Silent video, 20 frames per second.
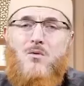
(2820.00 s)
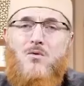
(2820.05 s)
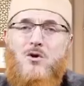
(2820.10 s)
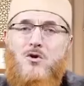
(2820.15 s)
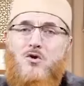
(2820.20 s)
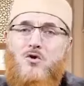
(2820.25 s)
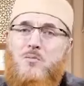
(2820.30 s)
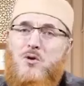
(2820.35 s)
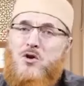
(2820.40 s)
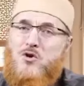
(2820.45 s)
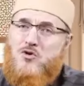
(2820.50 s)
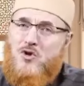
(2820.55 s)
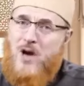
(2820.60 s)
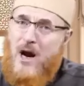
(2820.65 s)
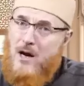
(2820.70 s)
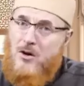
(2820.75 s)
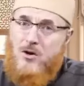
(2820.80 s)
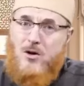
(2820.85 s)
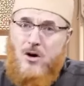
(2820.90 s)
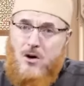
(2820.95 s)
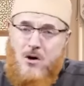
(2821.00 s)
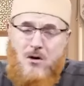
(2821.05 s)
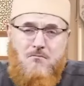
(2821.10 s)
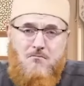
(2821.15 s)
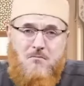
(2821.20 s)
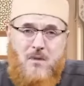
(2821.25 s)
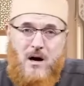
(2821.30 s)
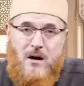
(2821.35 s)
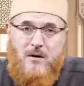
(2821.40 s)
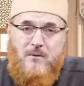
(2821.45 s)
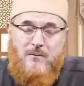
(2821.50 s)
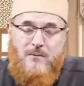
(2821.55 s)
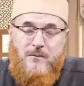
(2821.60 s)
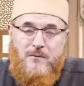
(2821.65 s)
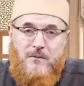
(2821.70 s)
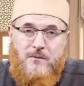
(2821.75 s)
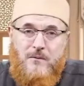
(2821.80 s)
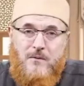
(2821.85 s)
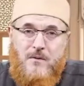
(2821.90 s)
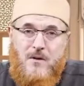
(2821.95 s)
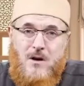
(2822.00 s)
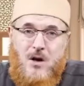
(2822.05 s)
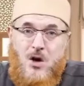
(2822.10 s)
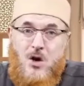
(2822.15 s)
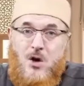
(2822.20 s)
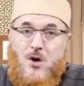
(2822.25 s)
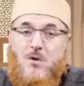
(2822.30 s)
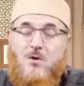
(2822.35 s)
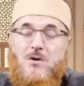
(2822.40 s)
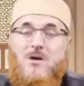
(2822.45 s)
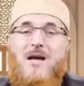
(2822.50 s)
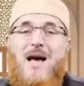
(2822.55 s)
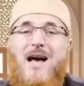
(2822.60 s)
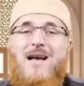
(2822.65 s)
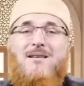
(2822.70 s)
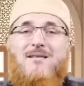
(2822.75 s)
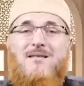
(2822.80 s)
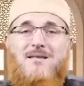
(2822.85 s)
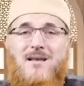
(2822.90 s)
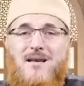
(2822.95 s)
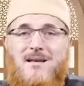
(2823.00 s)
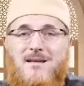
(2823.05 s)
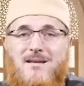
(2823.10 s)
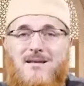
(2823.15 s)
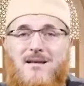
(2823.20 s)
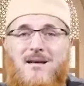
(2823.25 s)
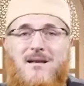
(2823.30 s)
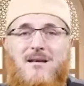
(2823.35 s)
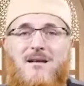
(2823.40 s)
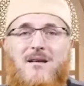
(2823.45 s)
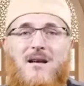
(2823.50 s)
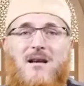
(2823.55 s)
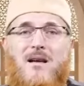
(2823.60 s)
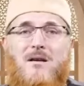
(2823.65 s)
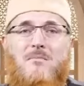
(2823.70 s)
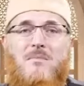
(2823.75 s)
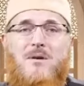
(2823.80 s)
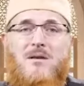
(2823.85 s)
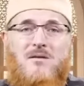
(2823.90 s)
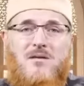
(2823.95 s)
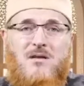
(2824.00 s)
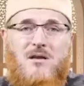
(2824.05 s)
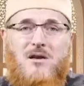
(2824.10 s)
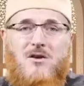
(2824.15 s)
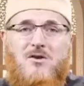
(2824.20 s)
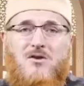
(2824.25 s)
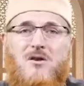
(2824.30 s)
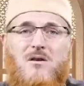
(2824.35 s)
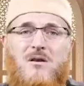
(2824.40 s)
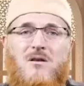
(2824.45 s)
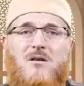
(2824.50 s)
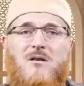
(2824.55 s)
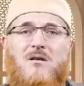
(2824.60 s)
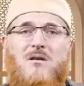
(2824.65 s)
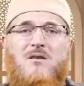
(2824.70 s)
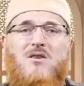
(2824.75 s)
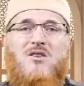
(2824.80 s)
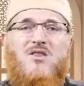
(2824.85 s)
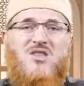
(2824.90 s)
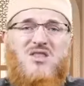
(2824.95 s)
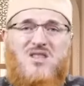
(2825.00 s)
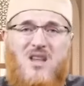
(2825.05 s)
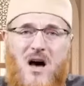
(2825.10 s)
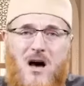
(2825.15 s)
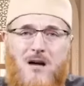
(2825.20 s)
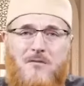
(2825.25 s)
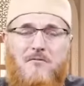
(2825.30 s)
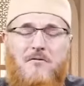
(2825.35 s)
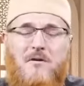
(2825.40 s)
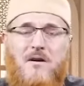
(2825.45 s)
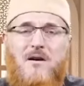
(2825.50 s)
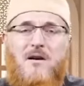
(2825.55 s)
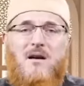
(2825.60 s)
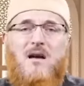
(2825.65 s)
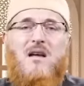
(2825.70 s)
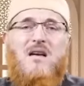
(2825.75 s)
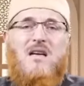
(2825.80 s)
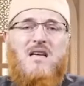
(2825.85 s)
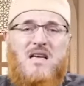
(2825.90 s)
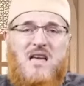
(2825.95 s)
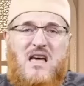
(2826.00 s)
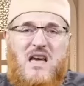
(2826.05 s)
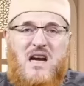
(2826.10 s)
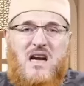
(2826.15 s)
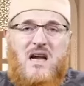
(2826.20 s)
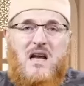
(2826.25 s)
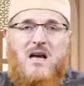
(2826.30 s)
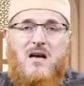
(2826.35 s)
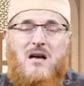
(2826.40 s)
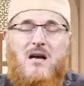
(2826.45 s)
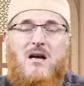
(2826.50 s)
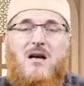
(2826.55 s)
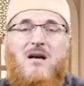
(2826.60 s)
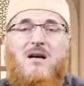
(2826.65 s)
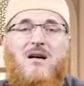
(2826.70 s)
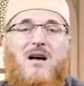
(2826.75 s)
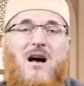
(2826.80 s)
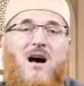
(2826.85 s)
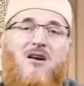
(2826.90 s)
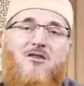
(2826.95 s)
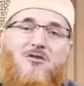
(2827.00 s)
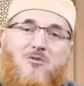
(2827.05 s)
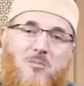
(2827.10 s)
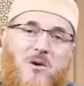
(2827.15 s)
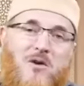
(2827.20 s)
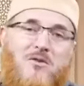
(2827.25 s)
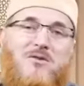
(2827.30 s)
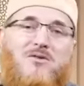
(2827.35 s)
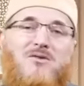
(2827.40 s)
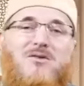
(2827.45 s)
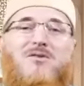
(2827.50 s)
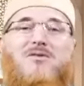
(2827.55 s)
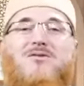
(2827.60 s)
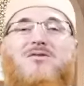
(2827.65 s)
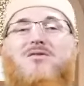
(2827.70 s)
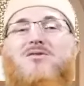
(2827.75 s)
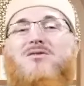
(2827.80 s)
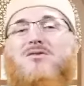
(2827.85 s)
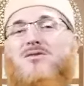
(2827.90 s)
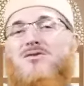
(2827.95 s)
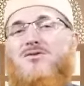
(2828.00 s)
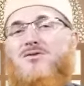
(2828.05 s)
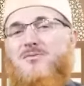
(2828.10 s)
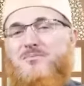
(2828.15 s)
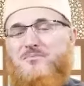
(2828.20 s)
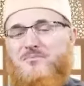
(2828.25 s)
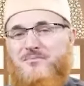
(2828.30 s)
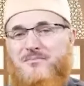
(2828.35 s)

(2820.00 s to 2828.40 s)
when you betrayed the ummah. When you assisted in besieging, starving and killing our brothers and sisters.